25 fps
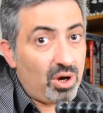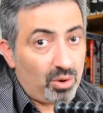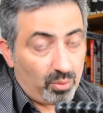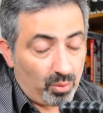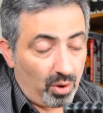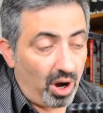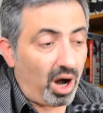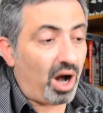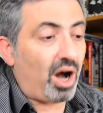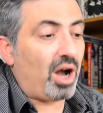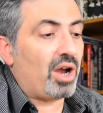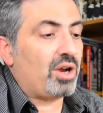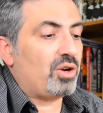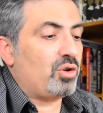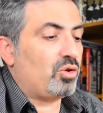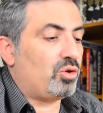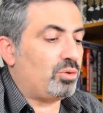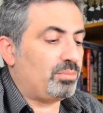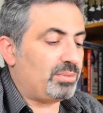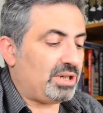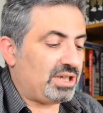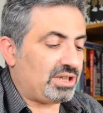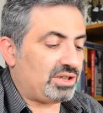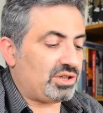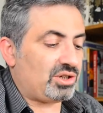What I
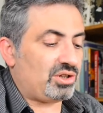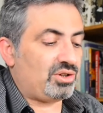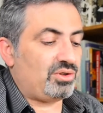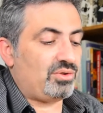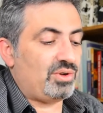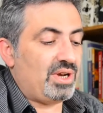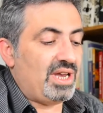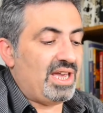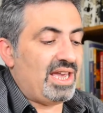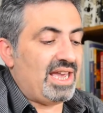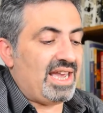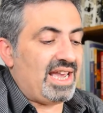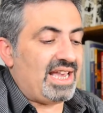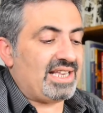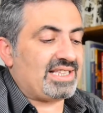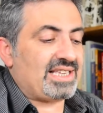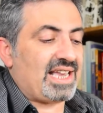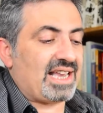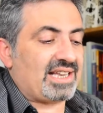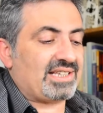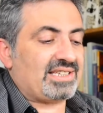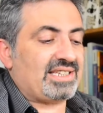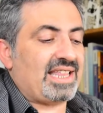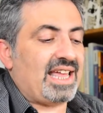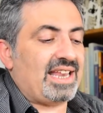normally do is
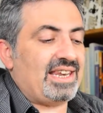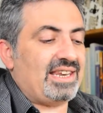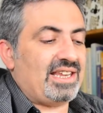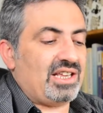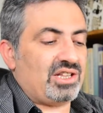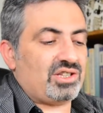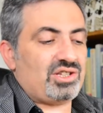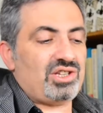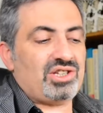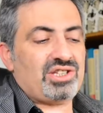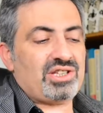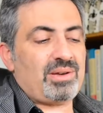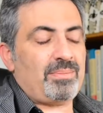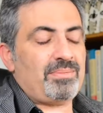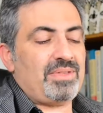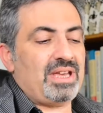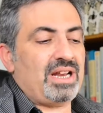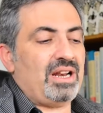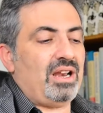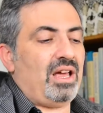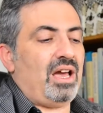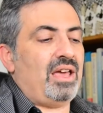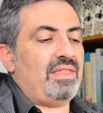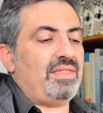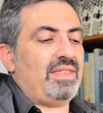extend it to
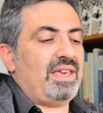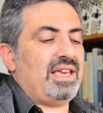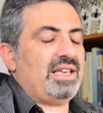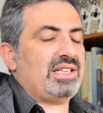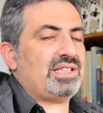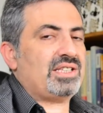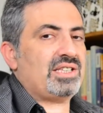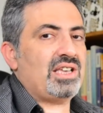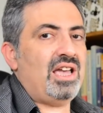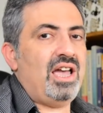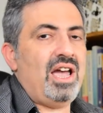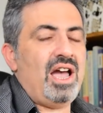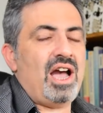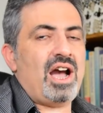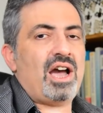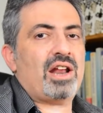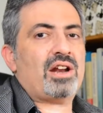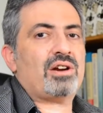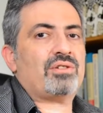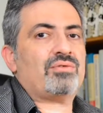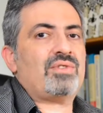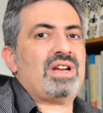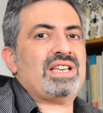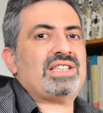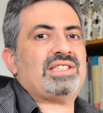something like this, and
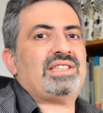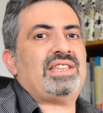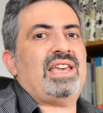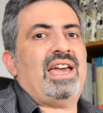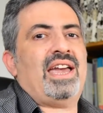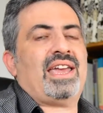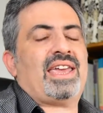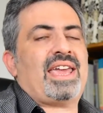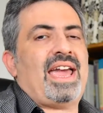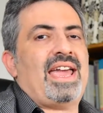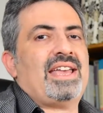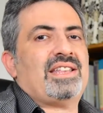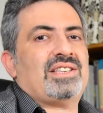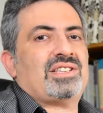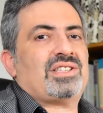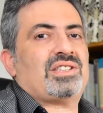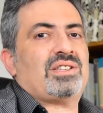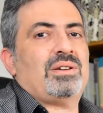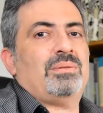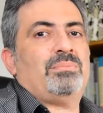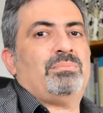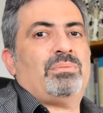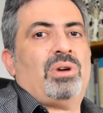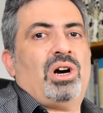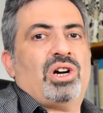I rest it against
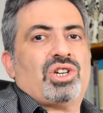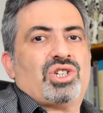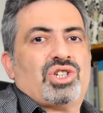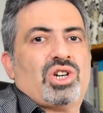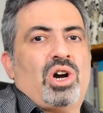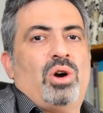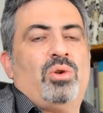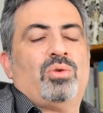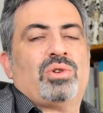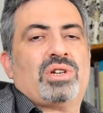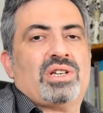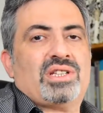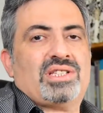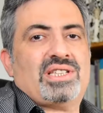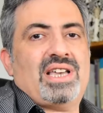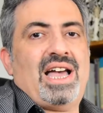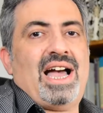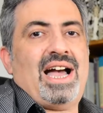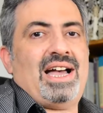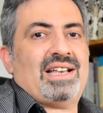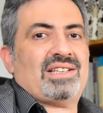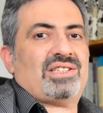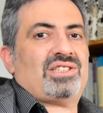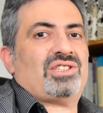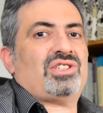my shoulders
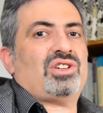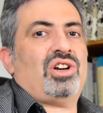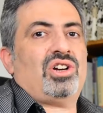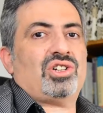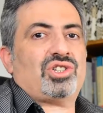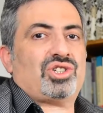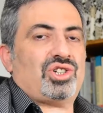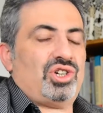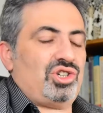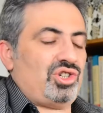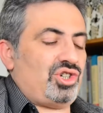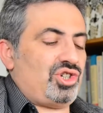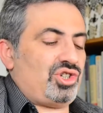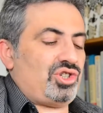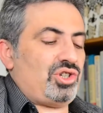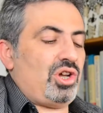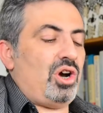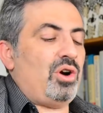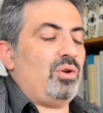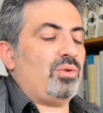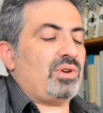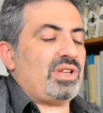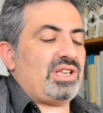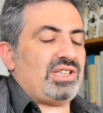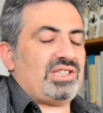as such and just
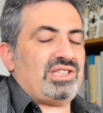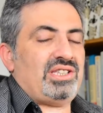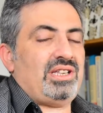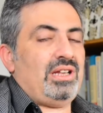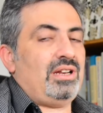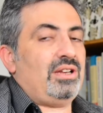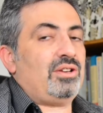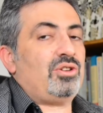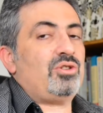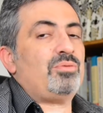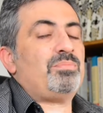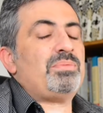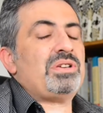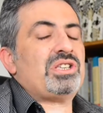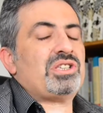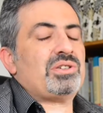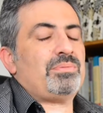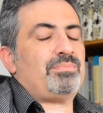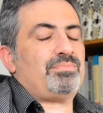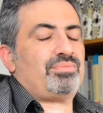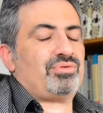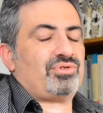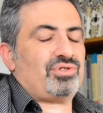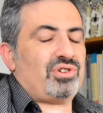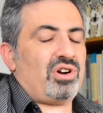hold it still, and you'd be
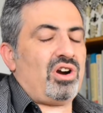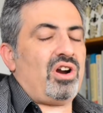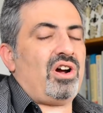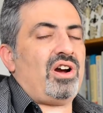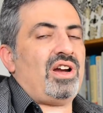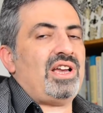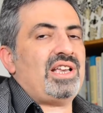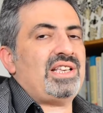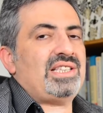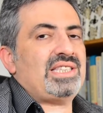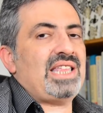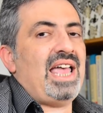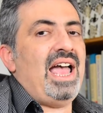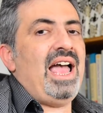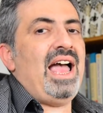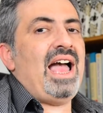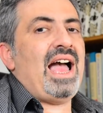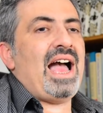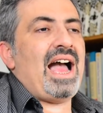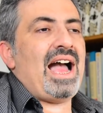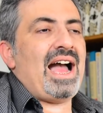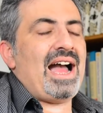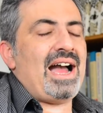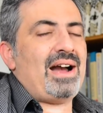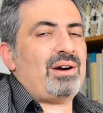surprised
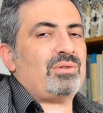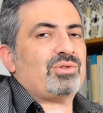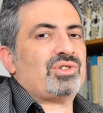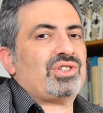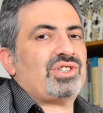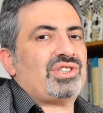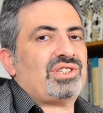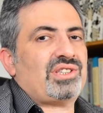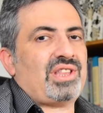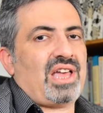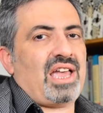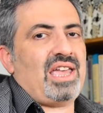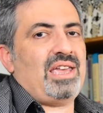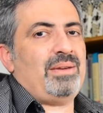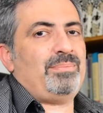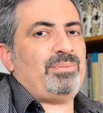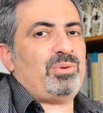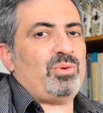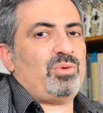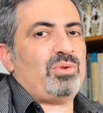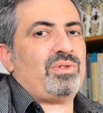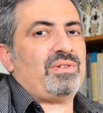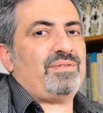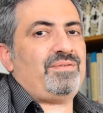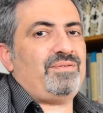how
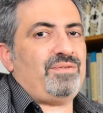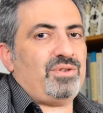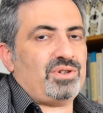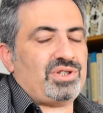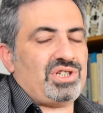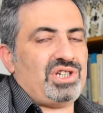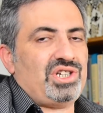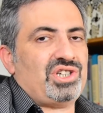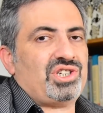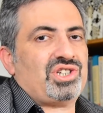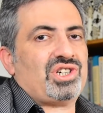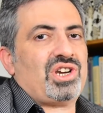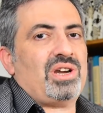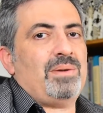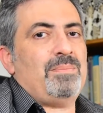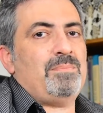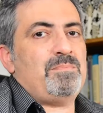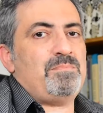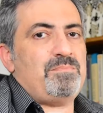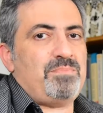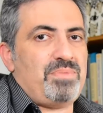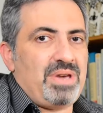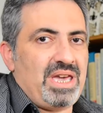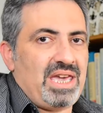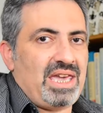stable the footage
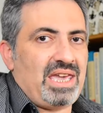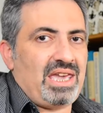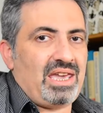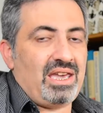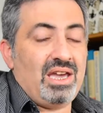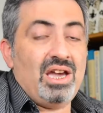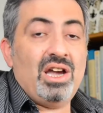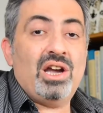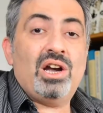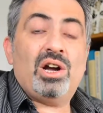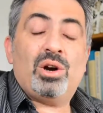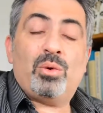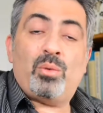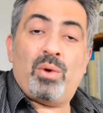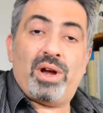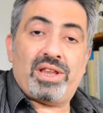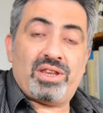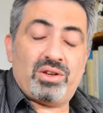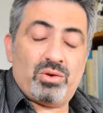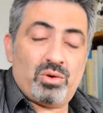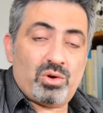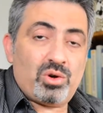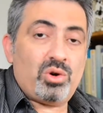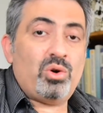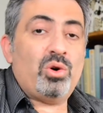can be when
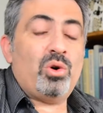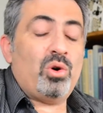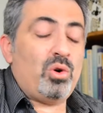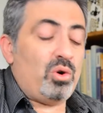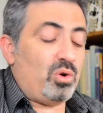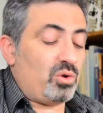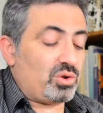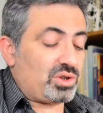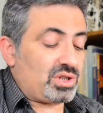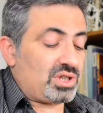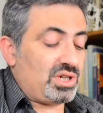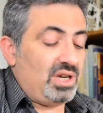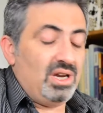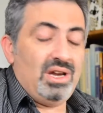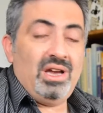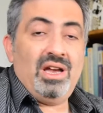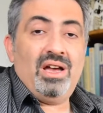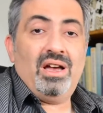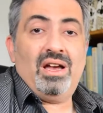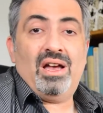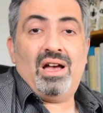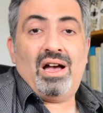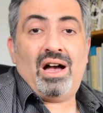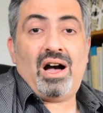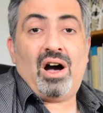you're caught
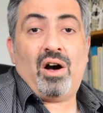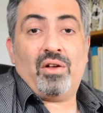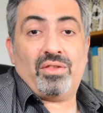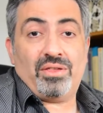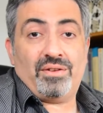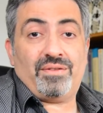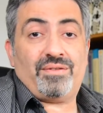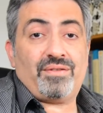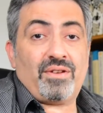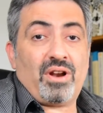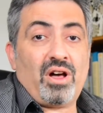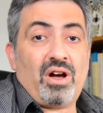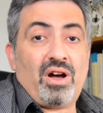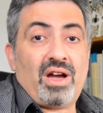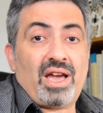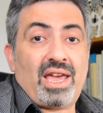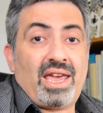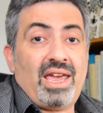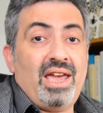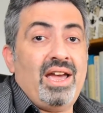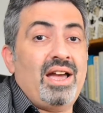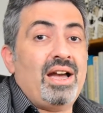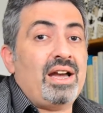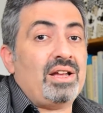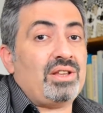on the fly
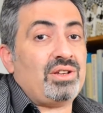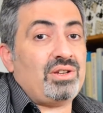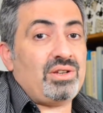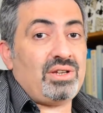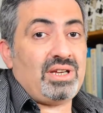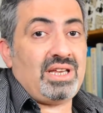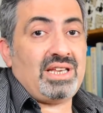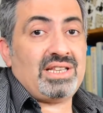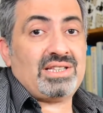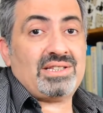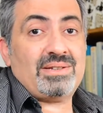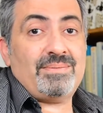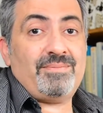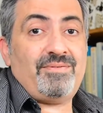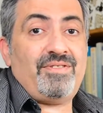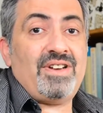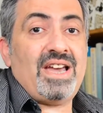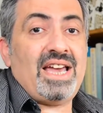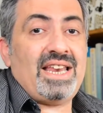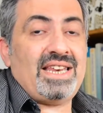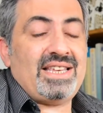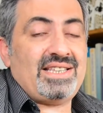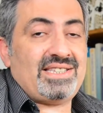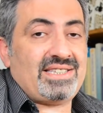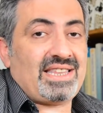and you need some
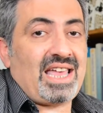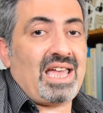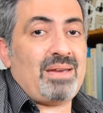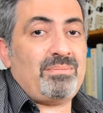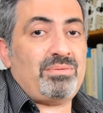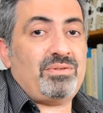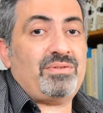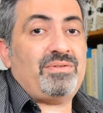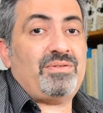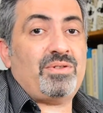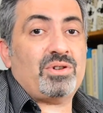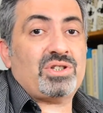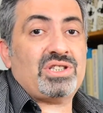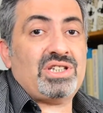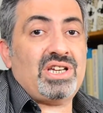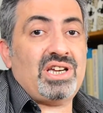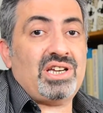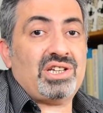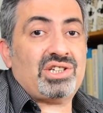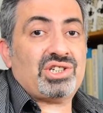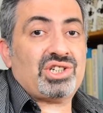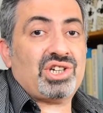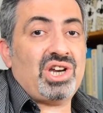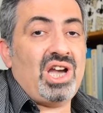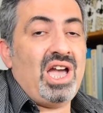fairly stable
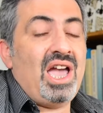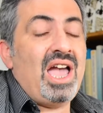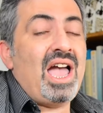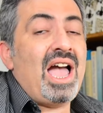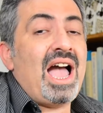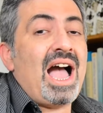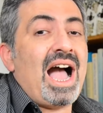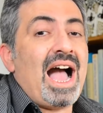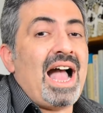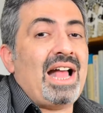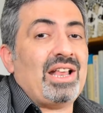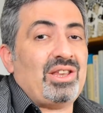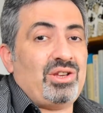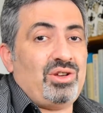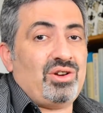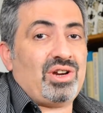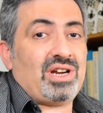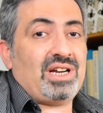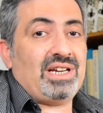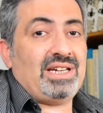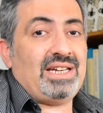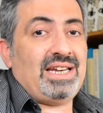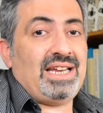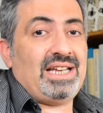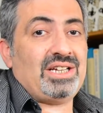footage, and you
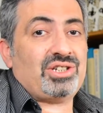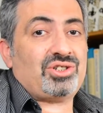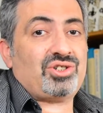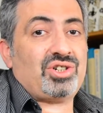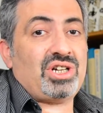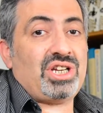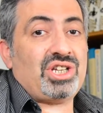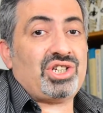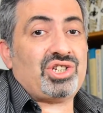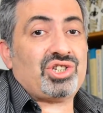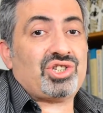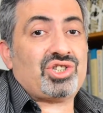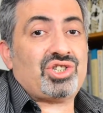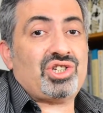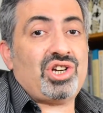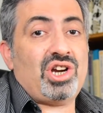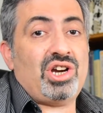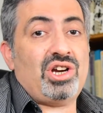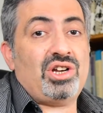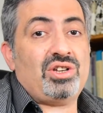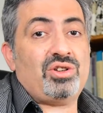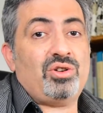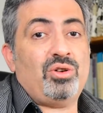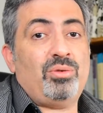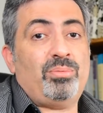can literally just
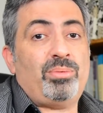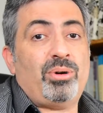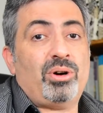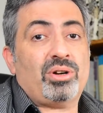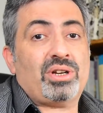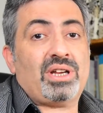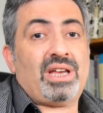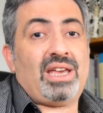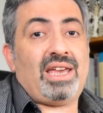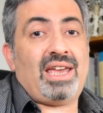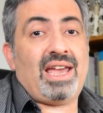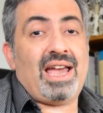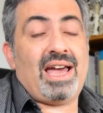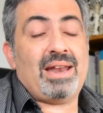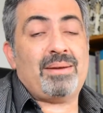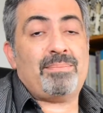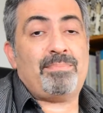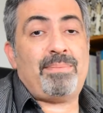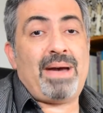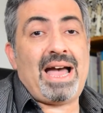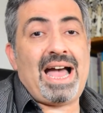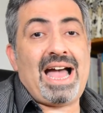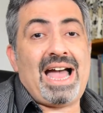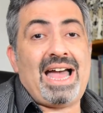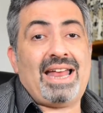turn your body and
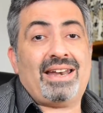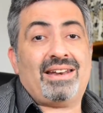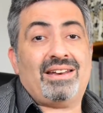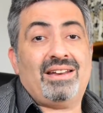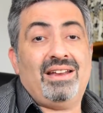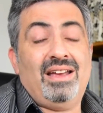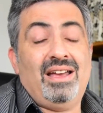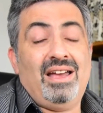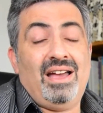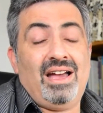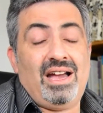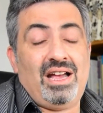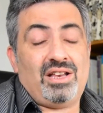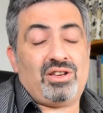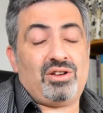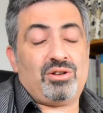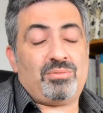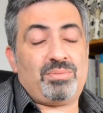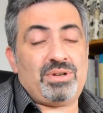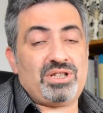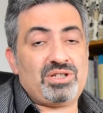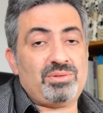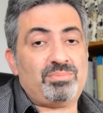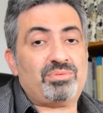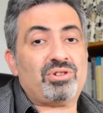pan, and you'd
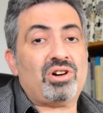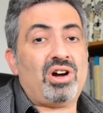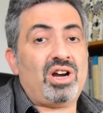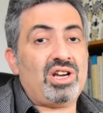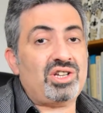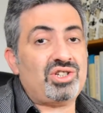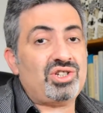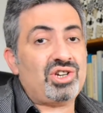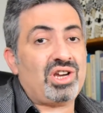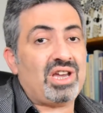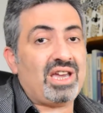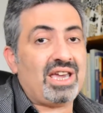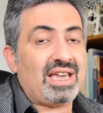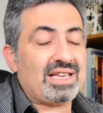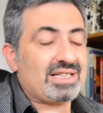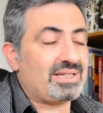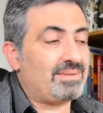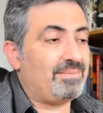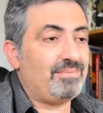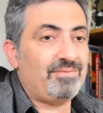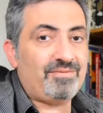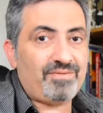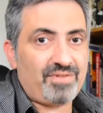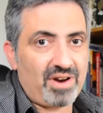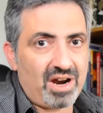be surprised you can get
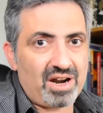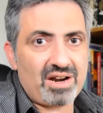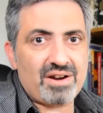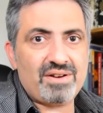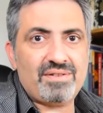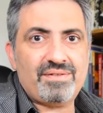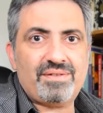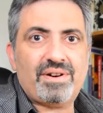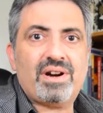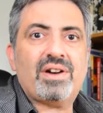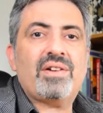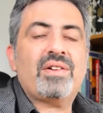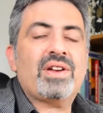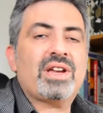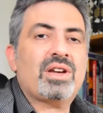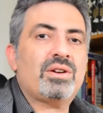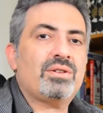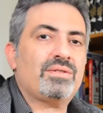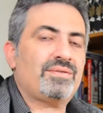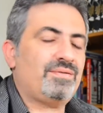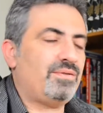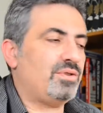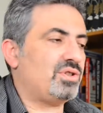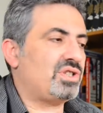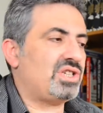some very good
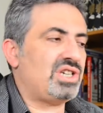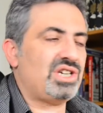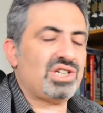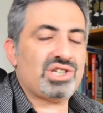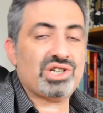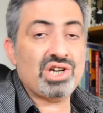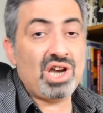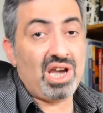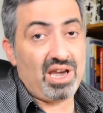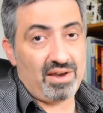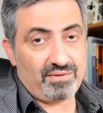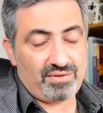footage.